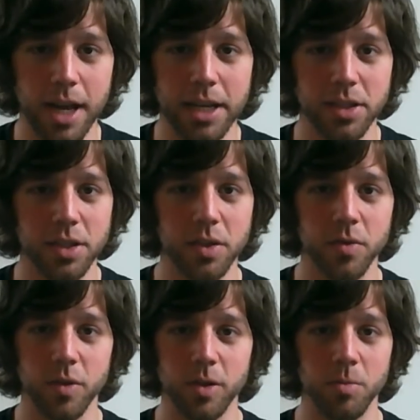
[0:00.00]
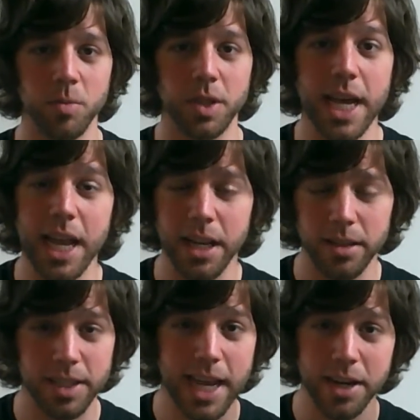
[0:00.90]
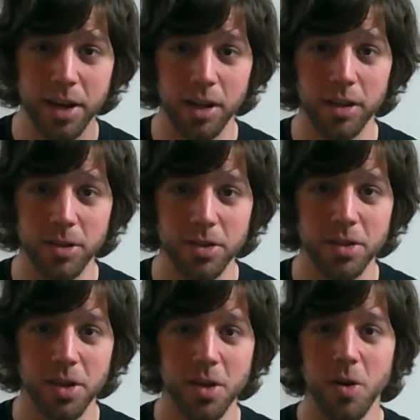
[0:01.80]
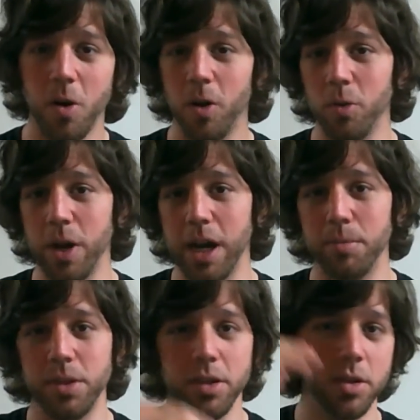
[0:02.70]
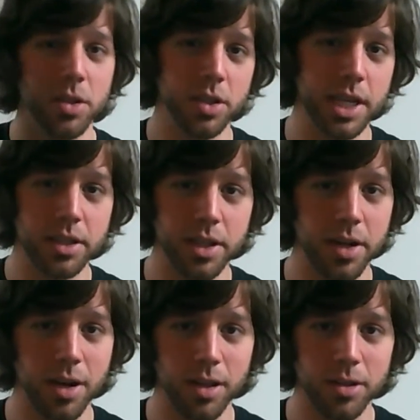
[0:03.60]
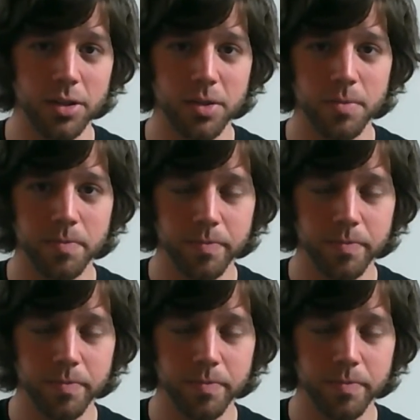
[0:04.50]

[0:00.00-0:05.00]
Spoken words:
classes from $10 all the way up to $60